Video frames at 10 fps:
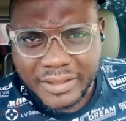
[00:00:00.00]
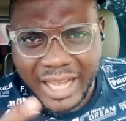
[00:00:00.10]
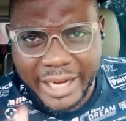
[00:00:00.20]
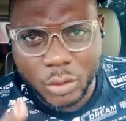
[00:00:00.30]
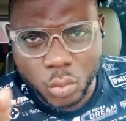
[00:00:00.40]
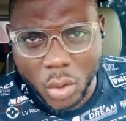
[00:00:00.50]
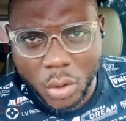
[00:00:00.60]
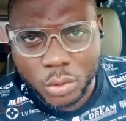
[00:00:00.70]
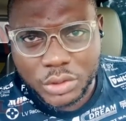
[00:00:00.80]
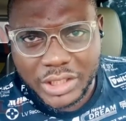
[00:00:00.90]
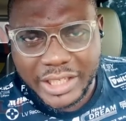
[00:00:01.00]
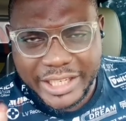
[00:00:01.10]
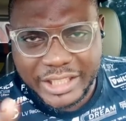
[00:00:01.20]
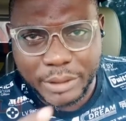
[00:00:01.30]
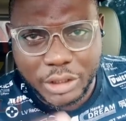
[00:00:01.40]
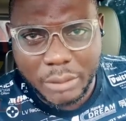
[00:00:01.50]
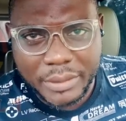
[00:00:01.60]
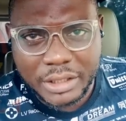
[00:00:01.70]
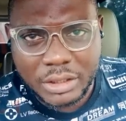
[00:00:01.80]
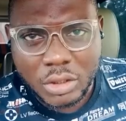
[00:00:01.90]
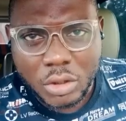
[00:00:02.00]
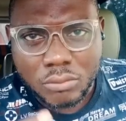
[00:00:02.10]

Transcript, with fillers: and the world is becoming